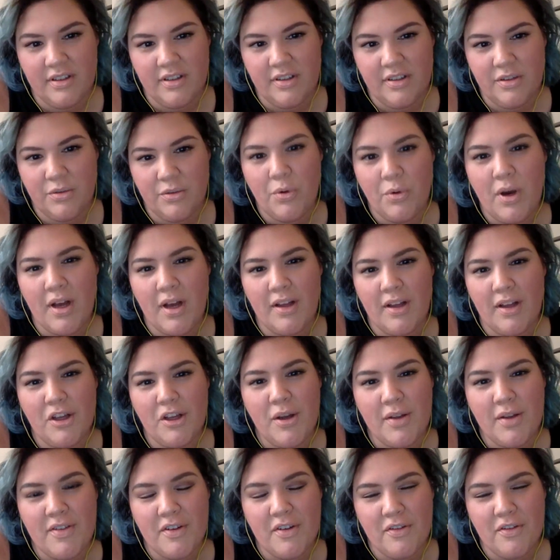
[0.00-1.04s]
Well, you
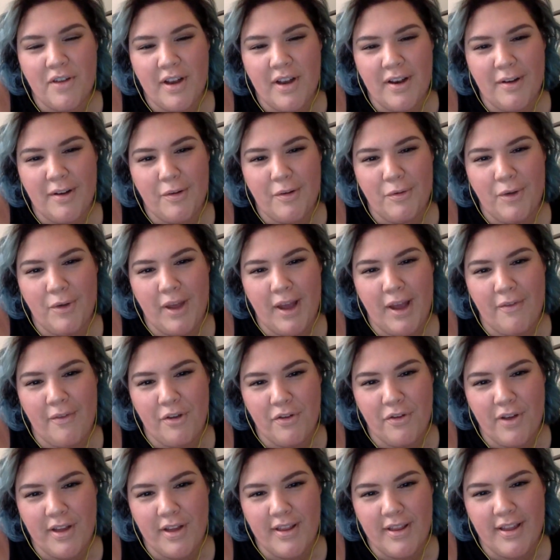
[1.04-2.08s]
haven't read, have you
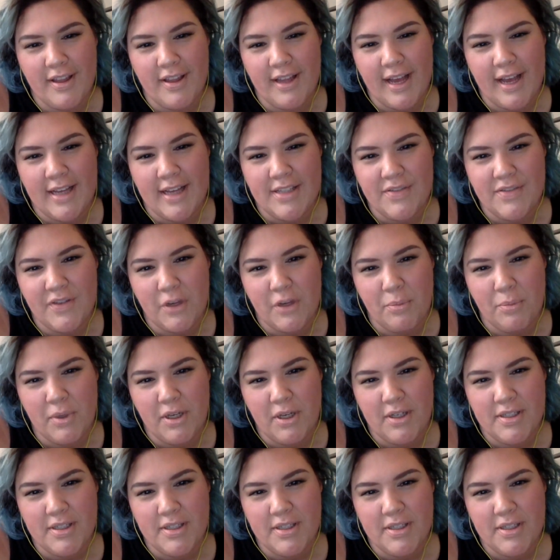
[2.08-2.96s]
read the last few books?